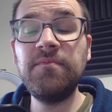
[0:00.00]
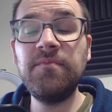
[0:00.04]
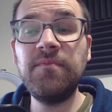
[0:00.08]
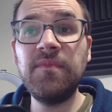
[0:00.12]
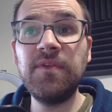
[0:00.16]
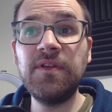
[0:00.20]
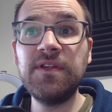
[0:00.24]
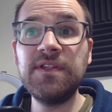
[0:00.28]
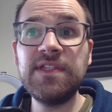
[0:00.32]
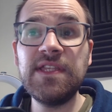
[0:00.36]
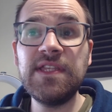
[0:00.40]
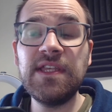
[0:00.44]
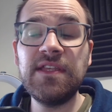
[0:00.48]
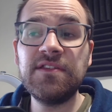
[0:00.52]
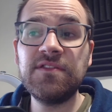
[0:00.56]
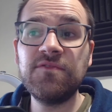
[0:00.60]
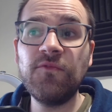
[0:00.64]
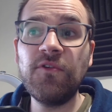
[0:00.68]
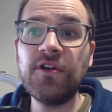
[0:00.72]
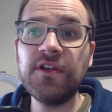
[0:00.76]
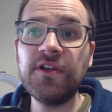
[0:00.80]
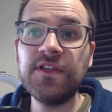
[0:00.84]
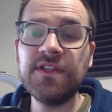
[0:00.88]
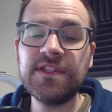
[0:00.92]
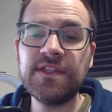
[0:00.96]
because
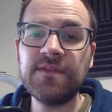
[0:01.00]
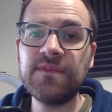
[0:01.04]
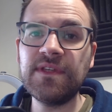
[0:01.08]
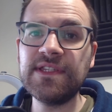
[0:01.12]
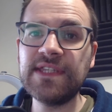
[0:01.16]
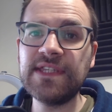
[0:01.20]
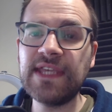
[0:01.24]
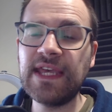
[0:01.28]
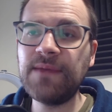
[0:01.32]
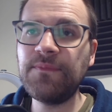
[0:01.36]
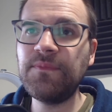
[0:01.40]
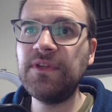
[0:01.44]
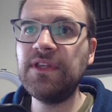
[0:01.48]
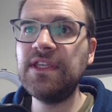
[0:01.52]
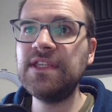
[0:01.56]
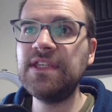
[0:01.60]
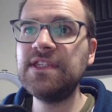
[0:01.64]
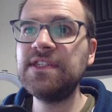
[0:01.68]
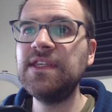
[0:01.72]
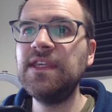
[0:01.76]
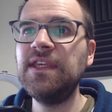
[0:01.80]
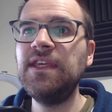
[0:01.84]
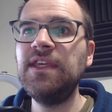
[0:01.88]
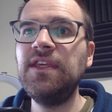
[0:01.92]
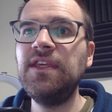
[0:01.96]
what can sometimes happen is